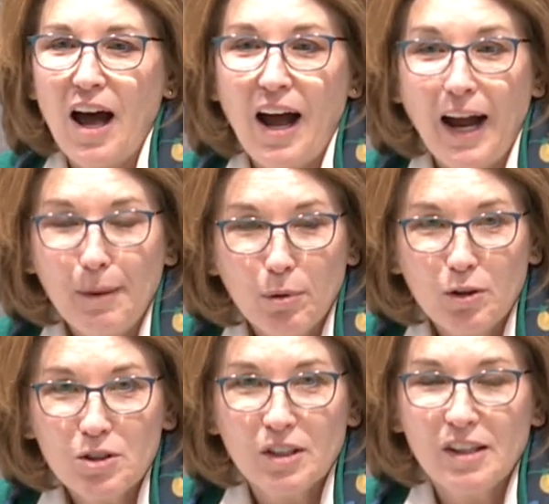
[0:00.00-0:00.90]
I
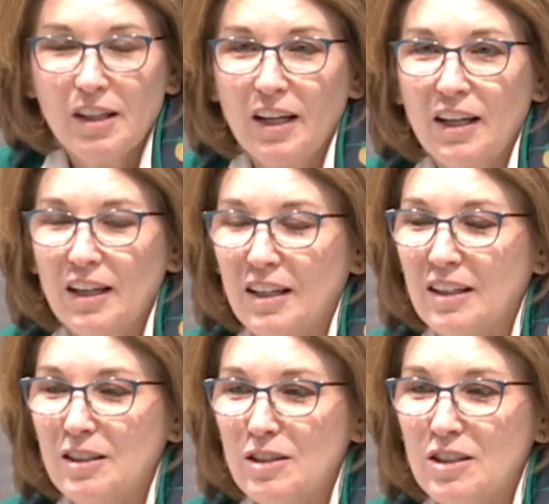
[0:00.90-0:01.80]
personally think it
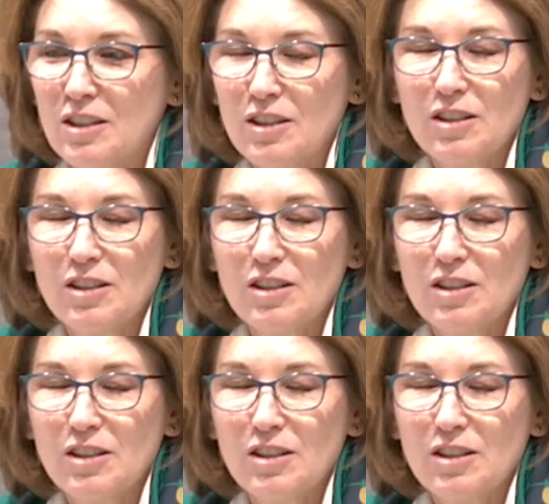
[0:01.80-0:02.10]
is